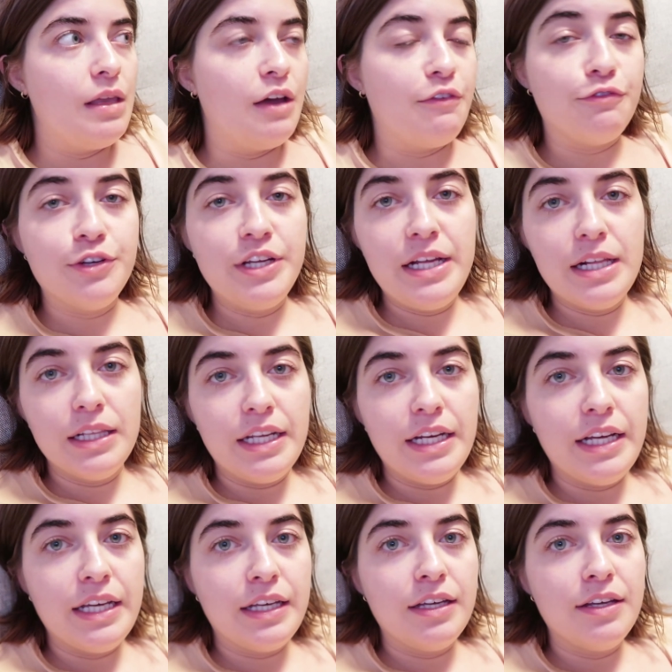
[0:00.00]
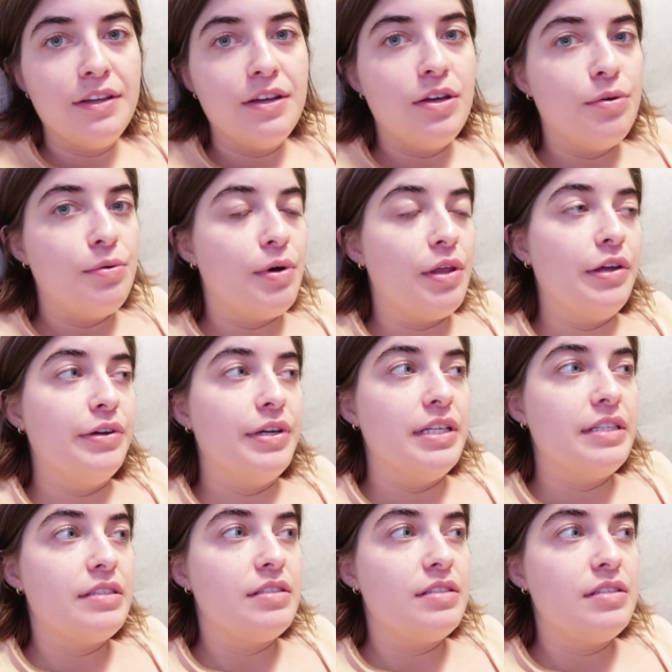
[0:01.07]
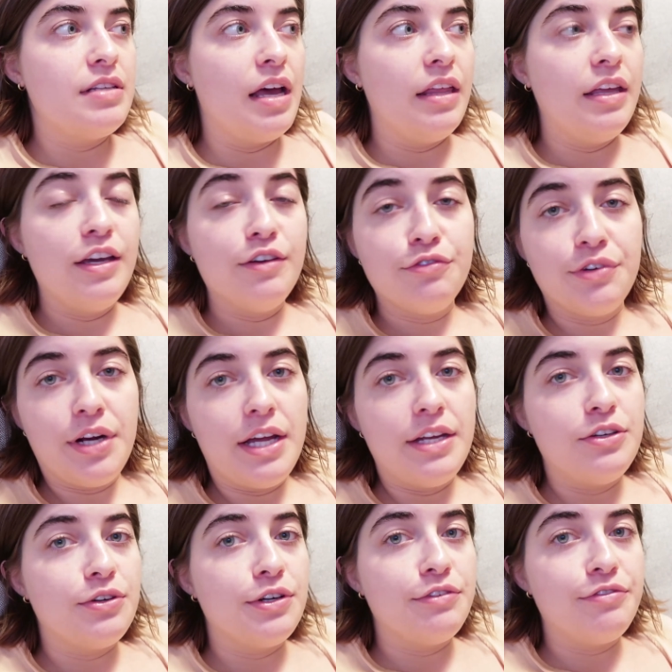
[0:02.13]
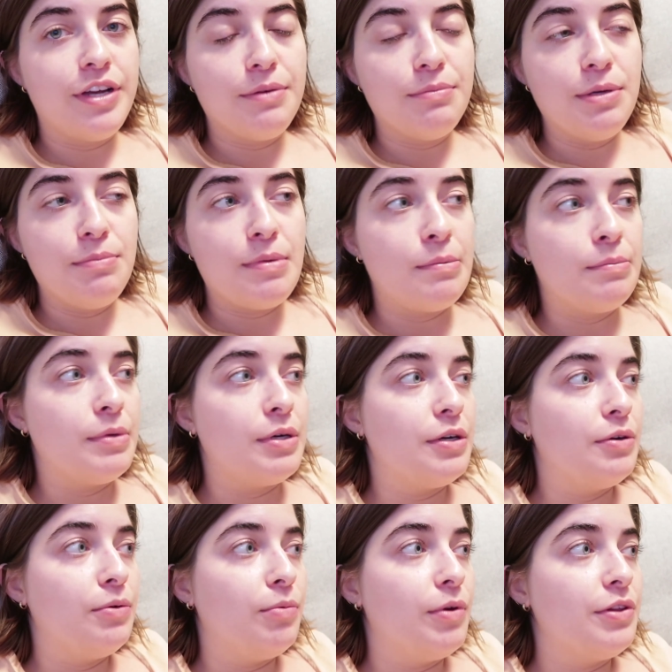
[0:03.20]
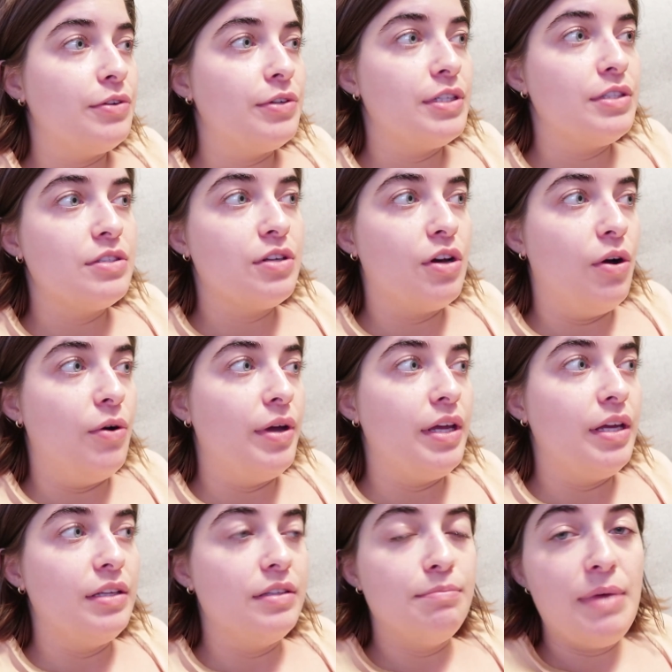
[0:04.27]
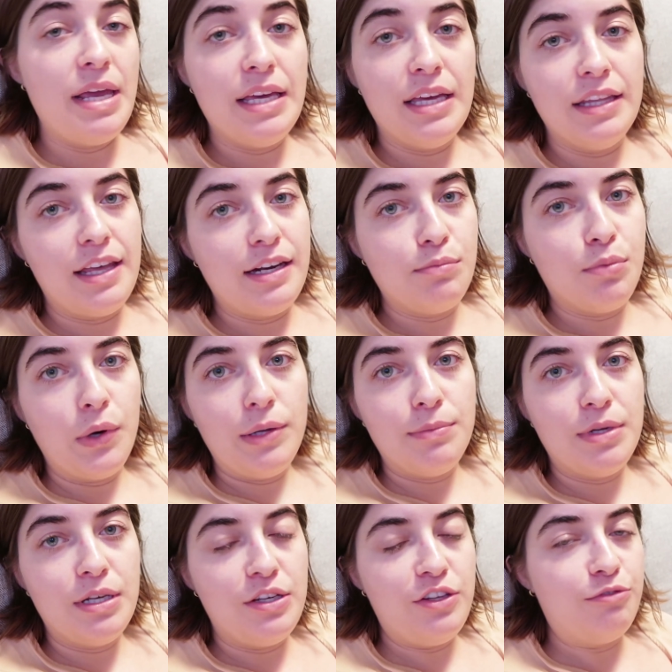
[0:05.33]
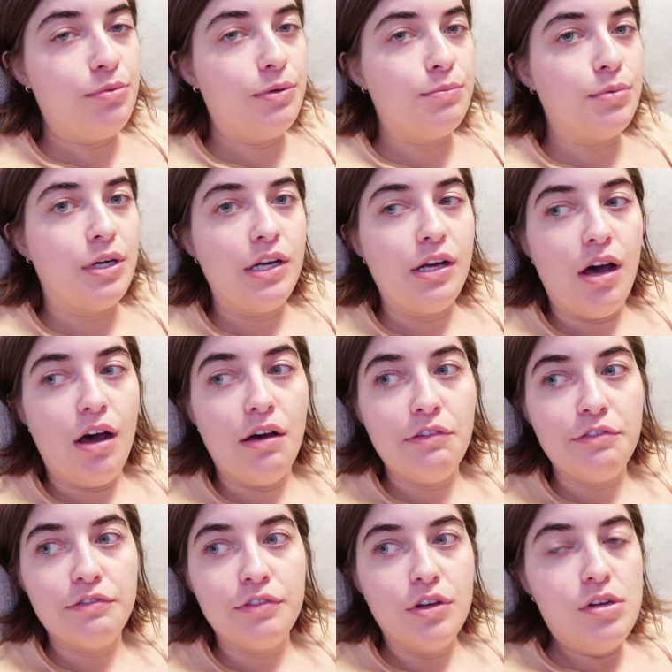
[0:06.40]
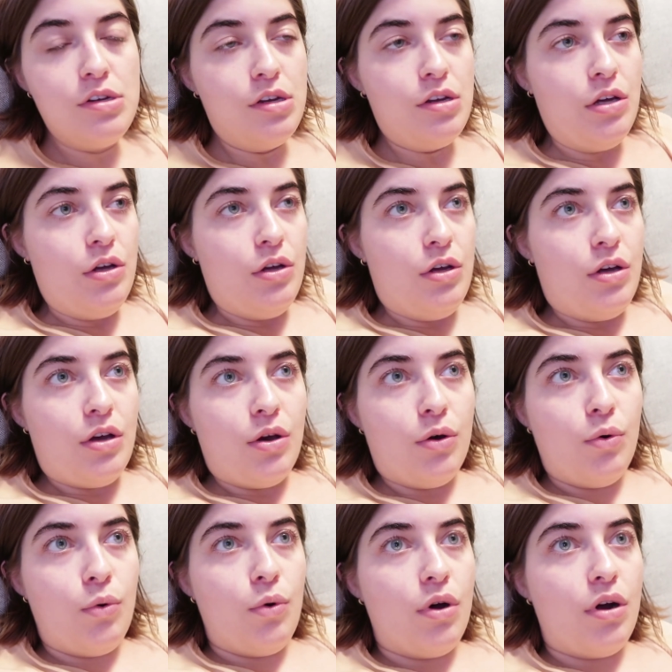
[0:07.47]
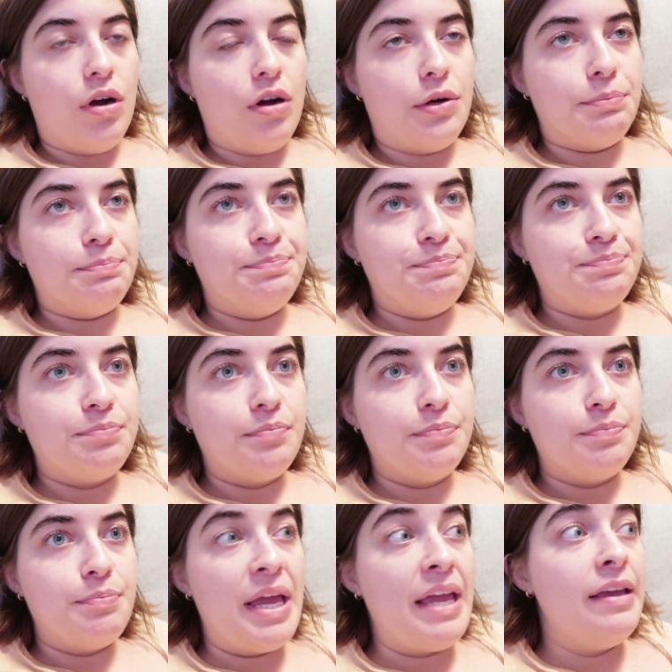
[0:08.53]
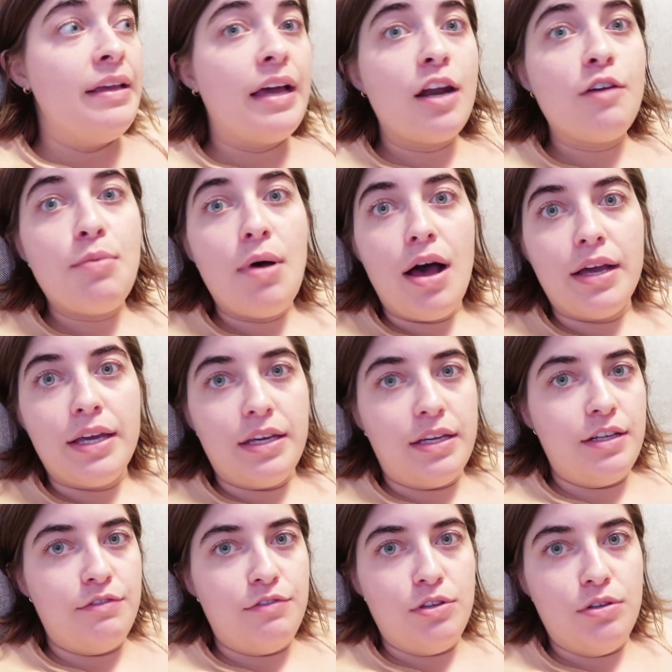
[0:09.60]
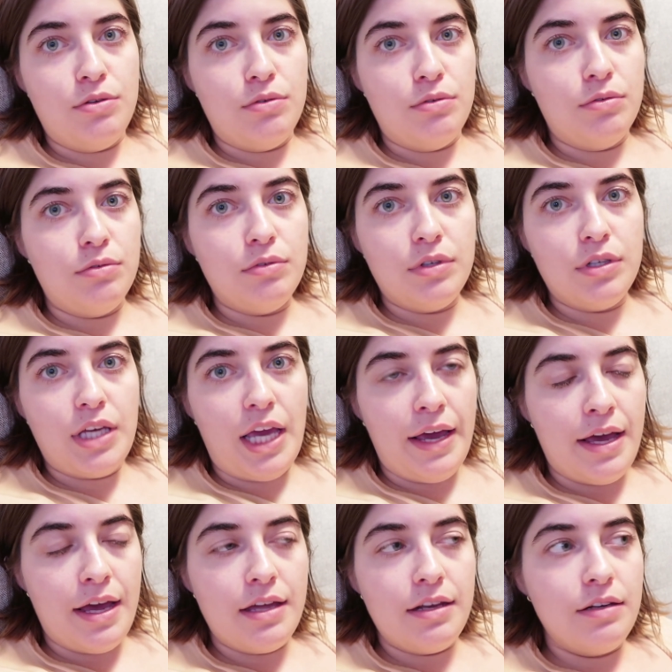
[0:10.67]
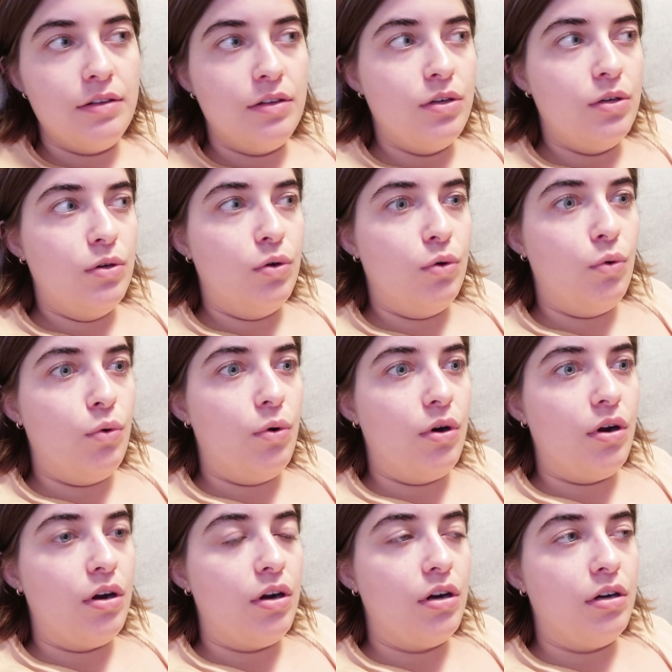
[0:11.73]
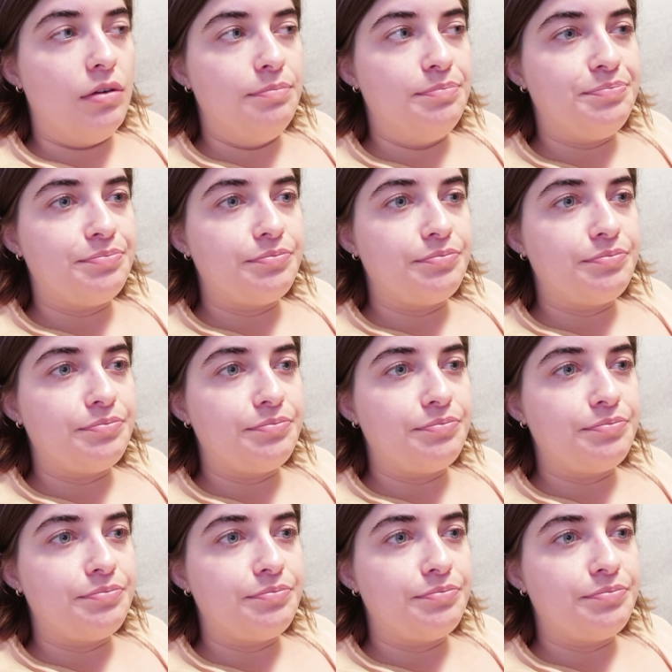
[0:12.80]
a free clinic, whether it's telling a friend or a family member, whether it's making that appointment you've been putting off, or paying out of pocket if you can, or